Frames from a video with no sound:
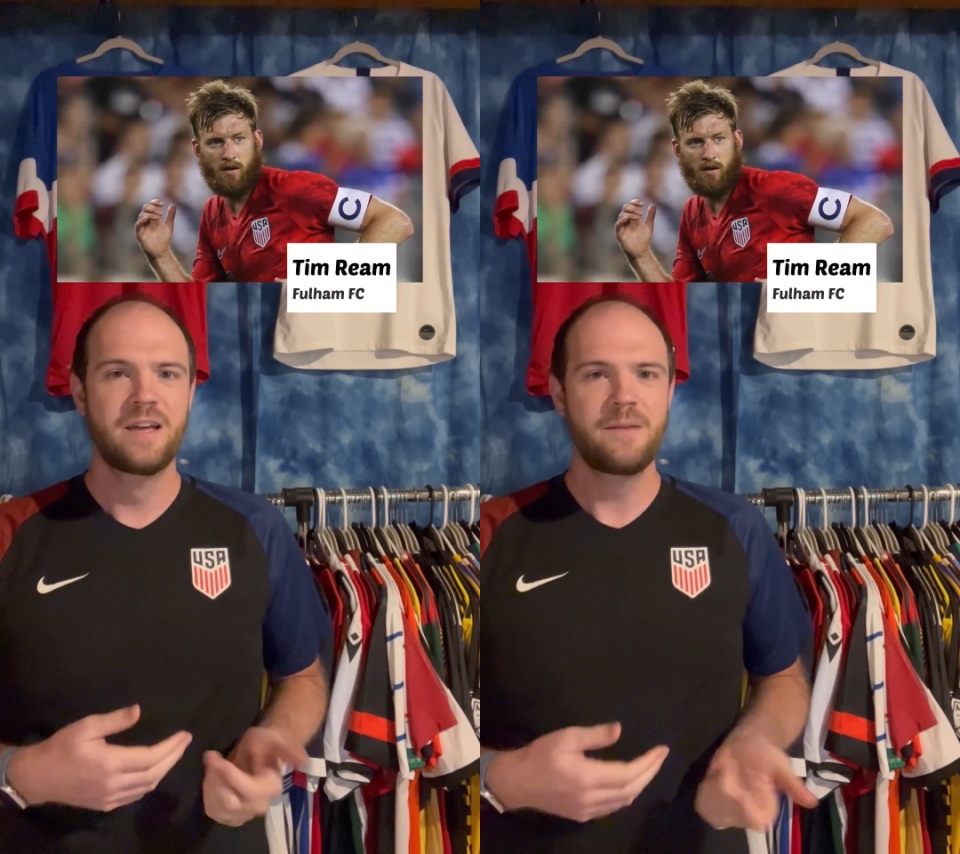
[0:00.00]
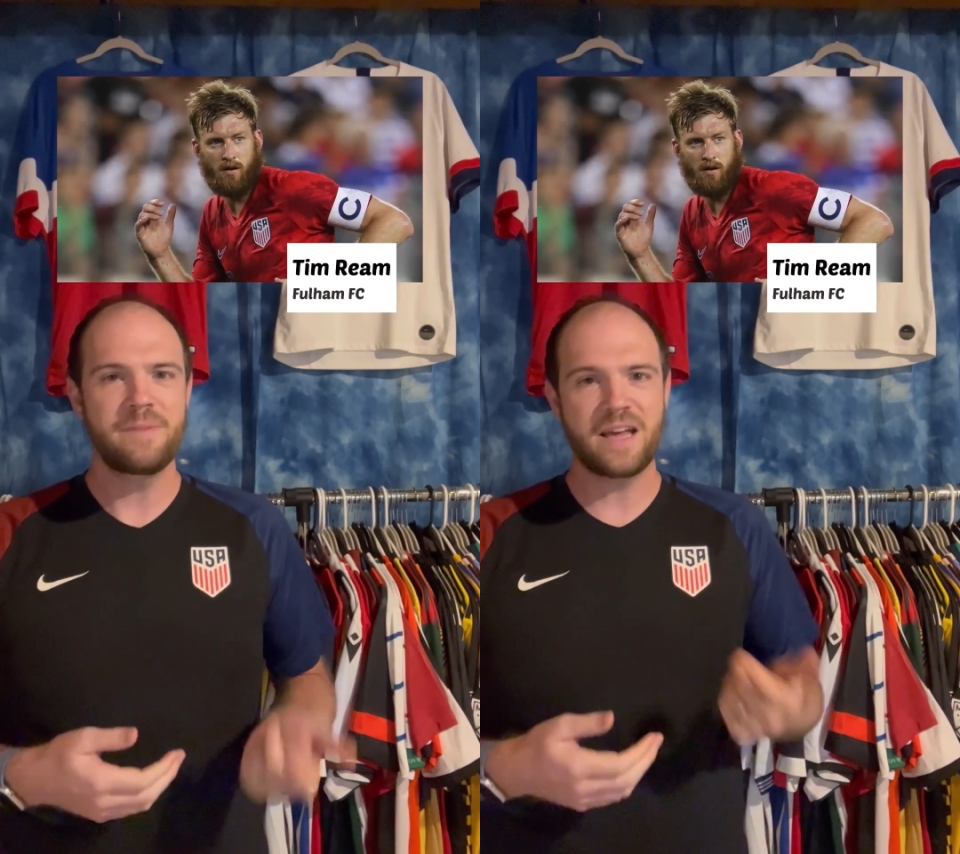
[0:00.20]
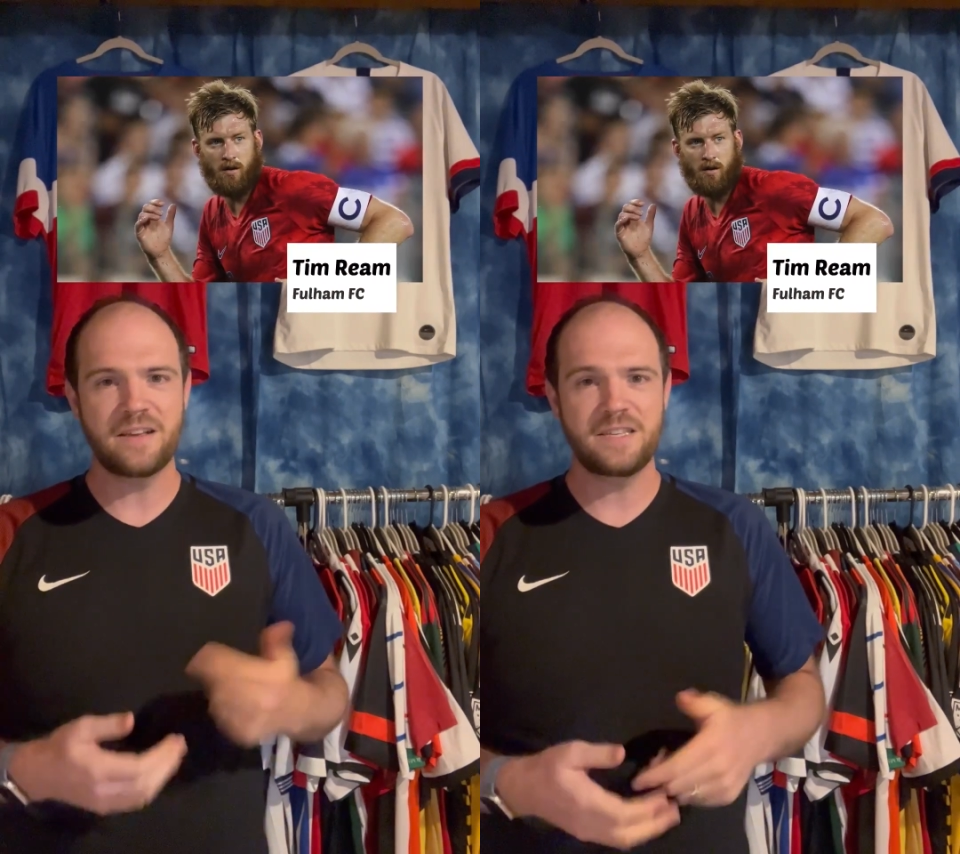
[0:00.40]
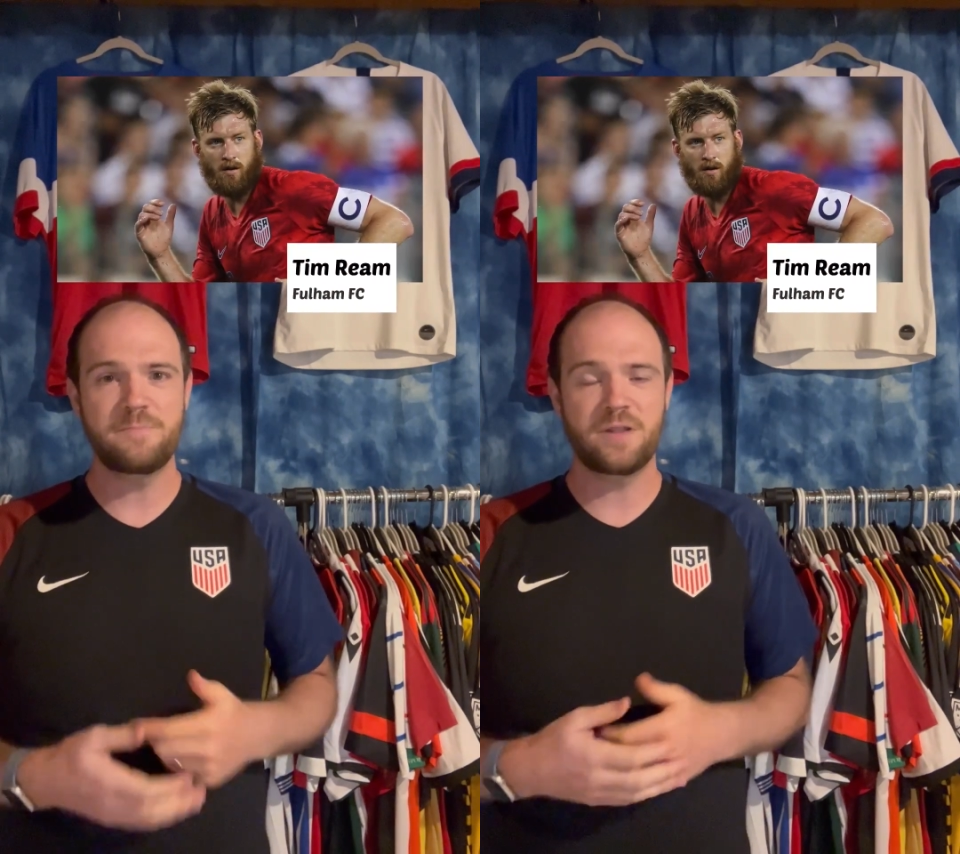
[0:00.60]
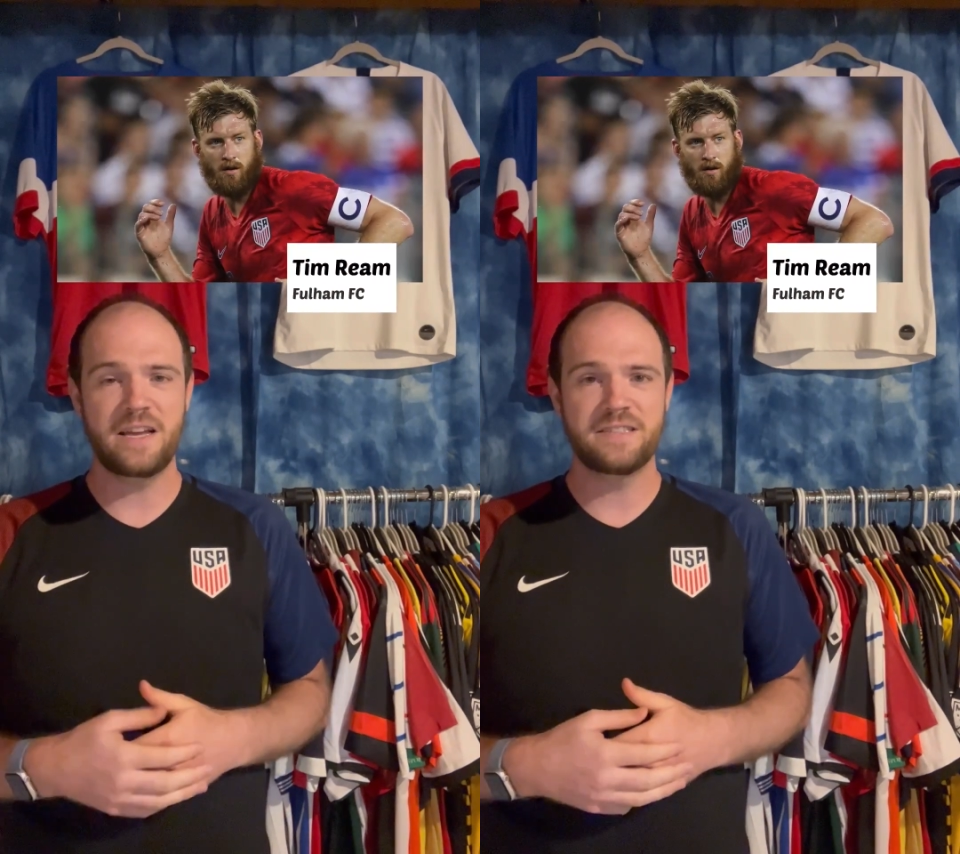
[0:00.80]
Because he
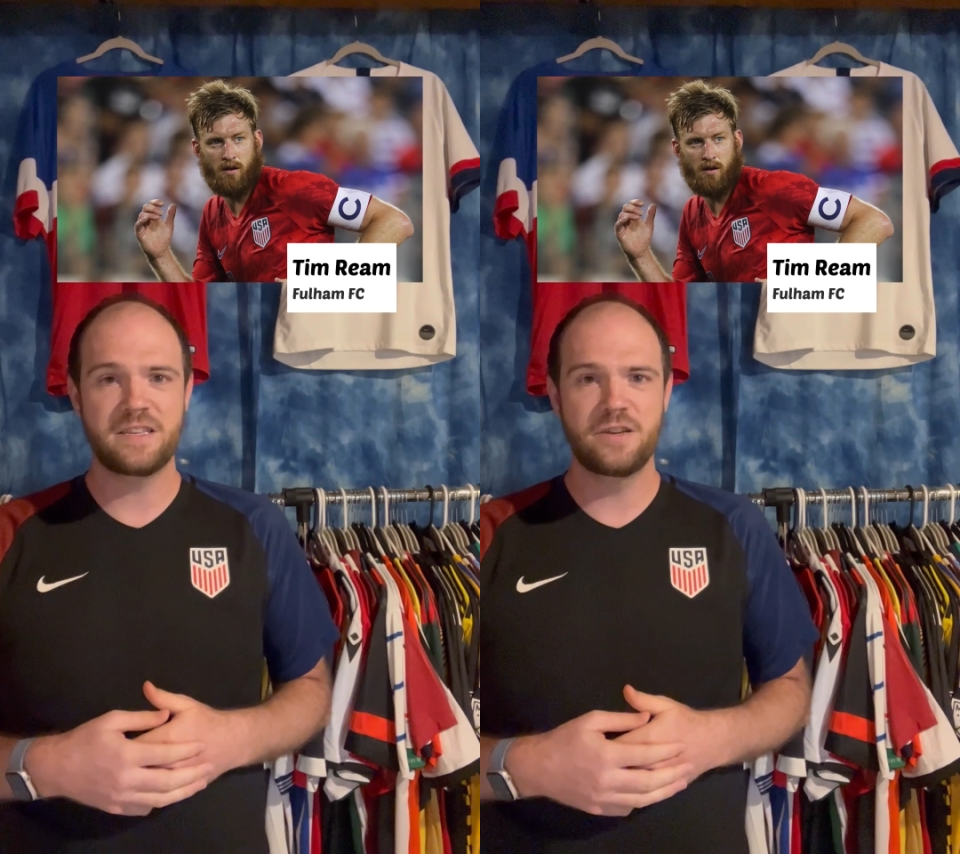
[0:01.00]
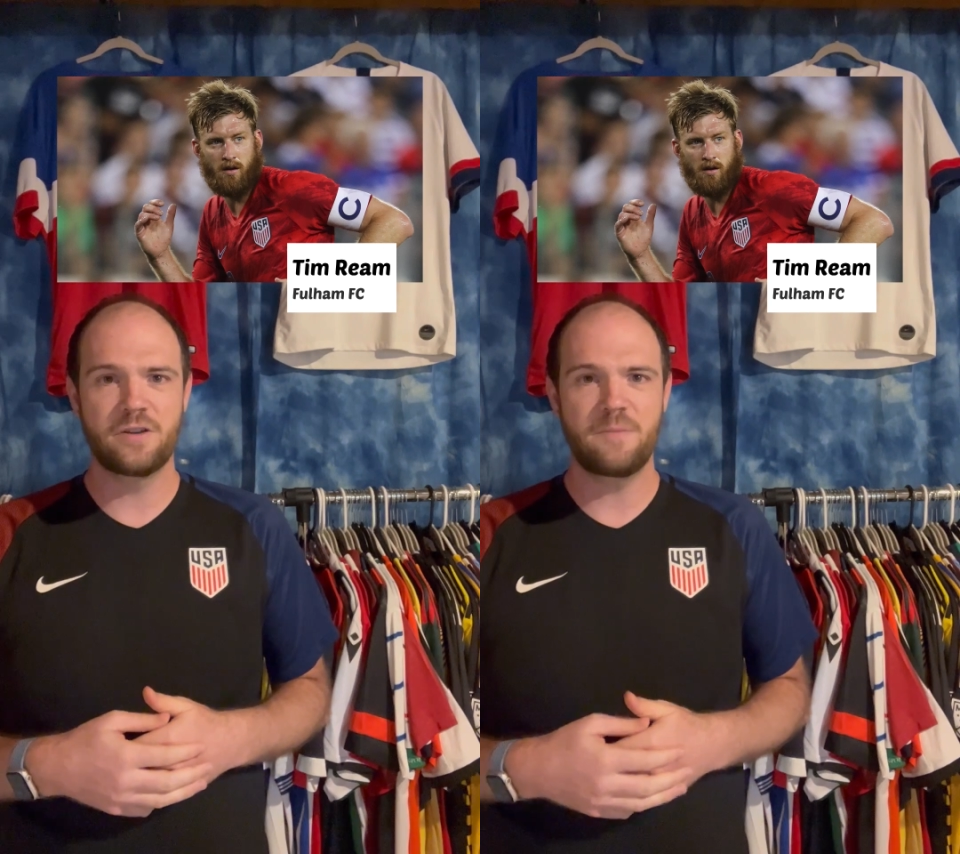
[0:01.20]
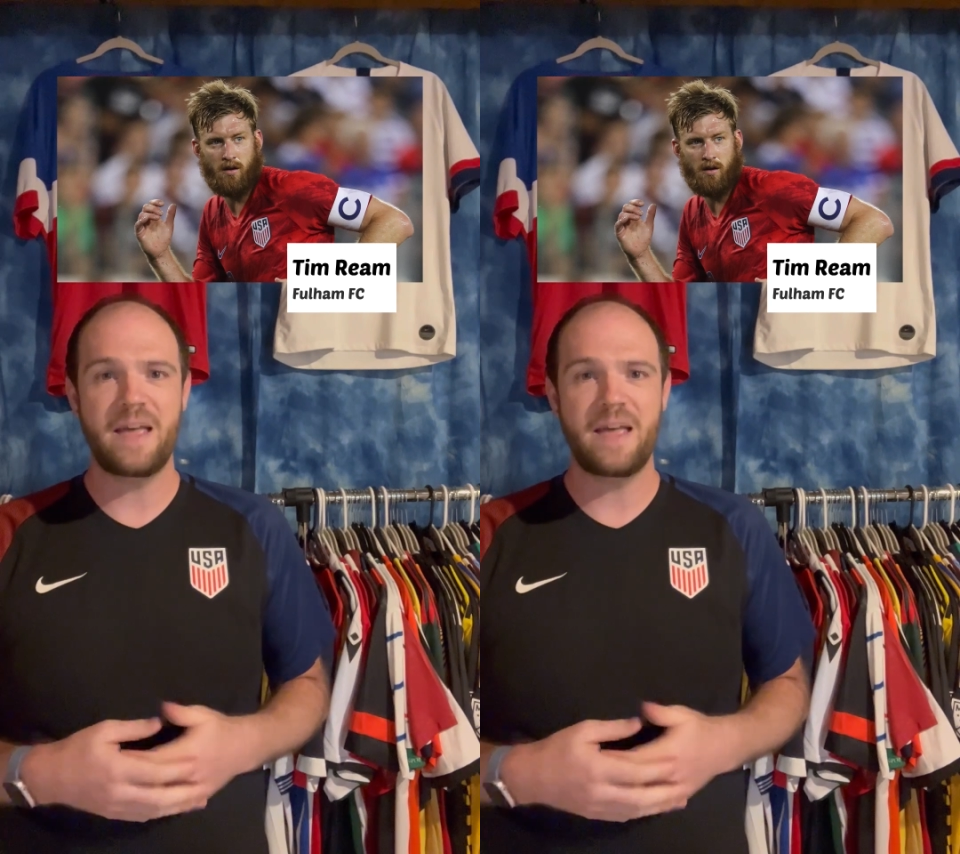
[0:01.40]
plays in Europe